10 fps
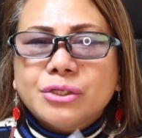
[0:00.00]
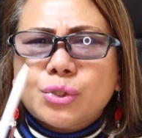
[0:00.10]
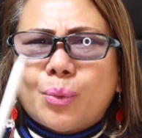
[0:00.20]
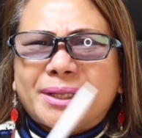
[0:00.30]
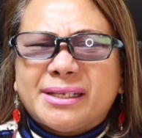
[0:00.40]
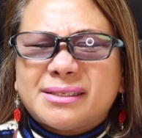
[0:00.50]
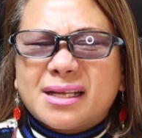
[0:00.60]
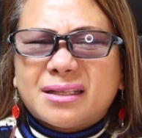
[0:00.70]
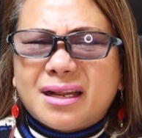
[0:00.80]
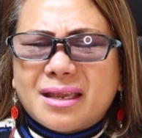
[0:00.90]
So what is
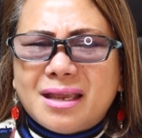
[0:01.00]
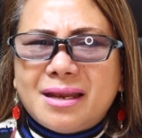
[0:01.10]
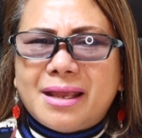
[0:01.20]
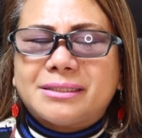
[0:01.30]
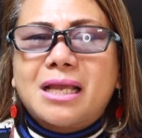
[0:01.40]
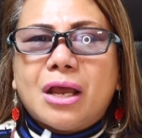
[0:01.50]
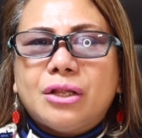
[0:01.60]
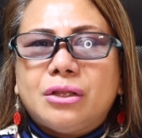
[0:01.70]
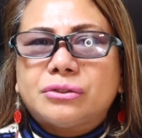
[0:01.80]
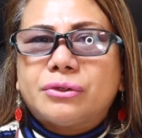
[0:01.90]
the tree killings?
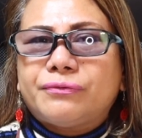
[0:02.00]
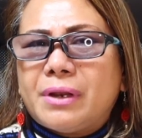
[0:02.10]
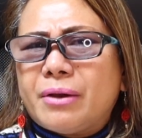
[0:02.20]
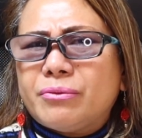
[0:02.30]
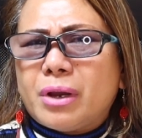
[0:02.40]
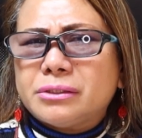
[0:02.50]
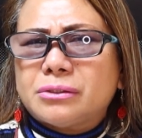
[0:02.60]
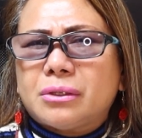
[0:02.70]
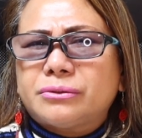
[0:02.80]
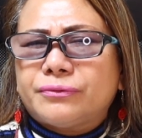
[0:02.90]
Loss of loved
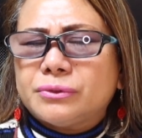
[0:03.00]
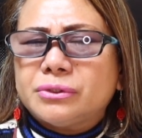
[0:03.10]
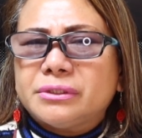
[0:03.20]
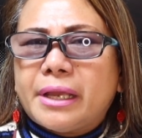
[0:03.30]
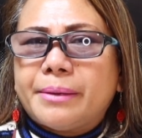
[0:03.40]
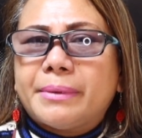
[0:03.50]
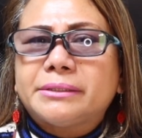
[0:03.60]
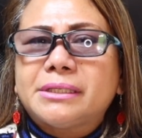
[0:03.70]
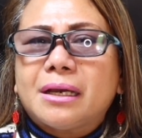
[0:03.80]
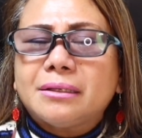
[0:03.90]
ones, loss of good name,
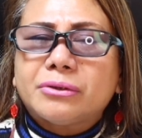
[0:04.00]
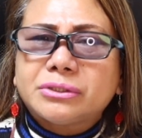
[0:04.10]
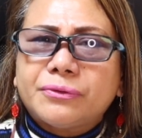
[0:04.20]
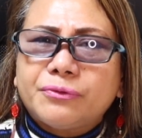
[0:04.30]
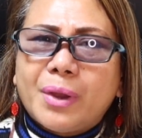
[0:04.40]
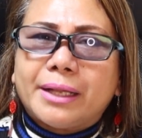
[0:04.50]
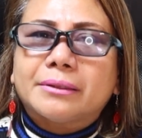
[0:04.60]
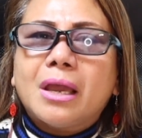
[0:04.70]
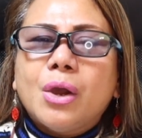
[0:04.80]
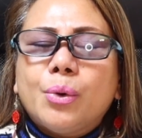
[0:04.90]
at saka loss of
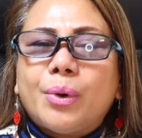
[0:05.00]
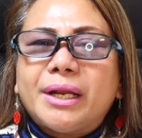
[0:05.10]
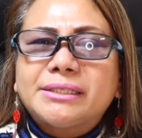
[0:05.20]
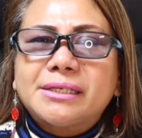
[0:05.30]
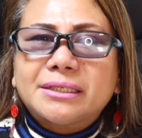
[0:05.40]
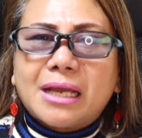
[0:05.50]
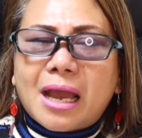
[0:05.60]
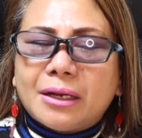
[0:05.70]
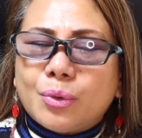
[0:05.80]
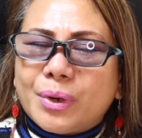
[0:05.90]
wealth. Where is the
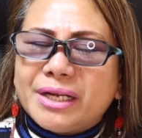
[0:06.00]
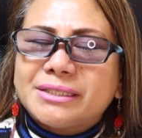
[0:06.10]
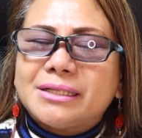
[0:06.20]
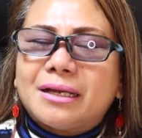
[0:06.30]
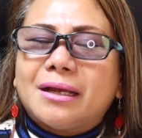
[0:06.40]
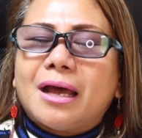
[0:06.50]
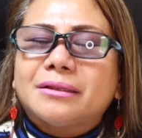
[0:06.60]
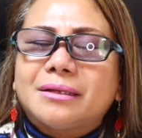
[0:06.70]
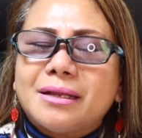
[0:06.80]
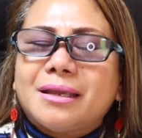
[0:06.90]

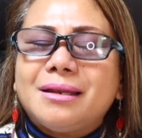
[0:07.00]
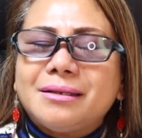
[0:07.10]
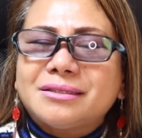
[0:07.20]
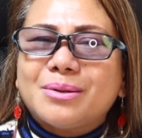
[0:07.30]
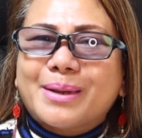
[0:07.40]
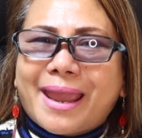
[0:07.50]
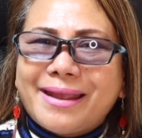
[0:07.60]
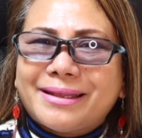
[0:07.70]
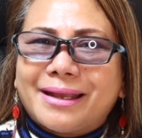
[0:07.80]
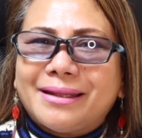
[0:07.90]
tree killings
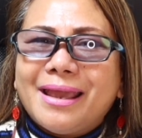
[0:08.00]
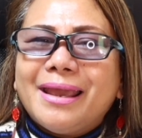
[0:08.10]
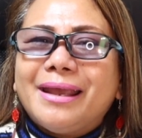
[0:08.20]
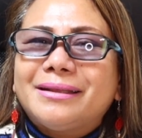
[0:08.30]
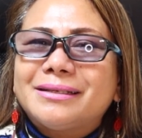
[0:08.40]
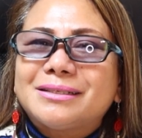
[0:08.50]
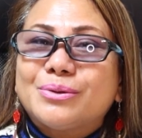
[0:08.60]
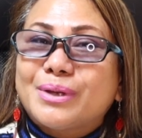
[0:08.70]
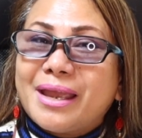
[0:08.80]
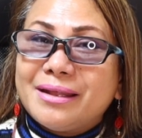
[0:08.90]
located? It is
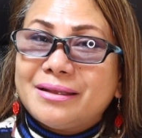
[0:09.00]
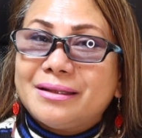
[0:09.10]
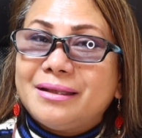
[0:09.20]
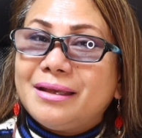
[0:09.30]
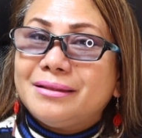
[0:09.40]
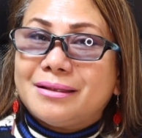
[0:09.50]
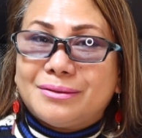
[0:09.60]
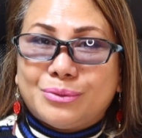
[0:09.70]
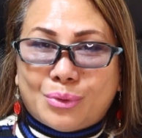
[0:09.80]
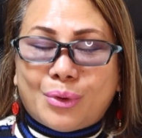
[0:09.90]
located in the
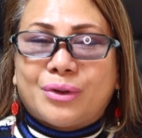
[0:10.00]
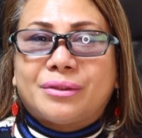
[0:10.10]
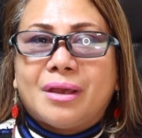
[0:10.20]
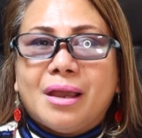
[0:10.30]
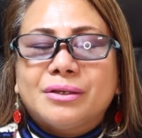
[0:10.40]
north.